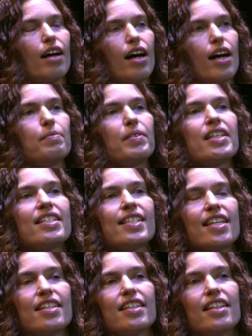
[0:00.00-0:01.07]
I'm going to
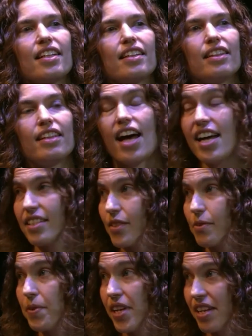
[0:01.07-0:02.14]
say that that
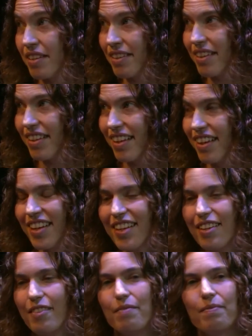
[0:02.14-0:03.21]
last one
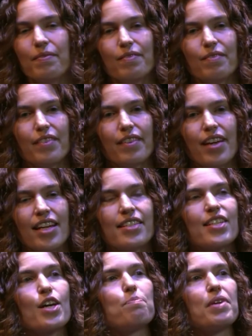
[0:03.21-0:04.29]
um,
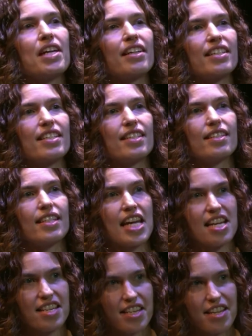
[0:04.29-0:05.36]
ended up being a
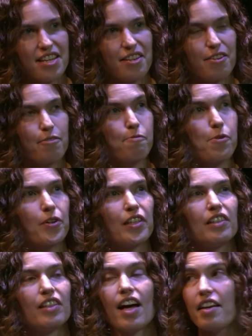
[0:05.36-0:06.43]
stand in for a
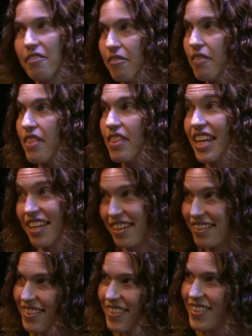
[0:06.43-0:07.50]
lot of
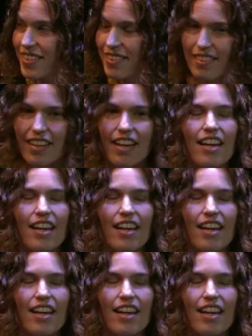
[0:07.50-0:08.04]
things, mm.